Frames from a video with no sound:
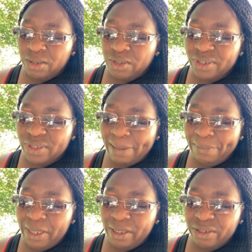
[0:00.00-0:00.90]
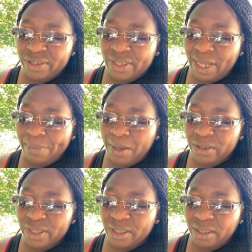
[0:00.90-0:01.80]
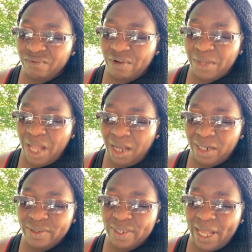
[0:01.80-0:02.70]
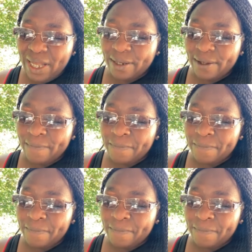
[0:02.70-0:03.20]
to stop us from calling to God.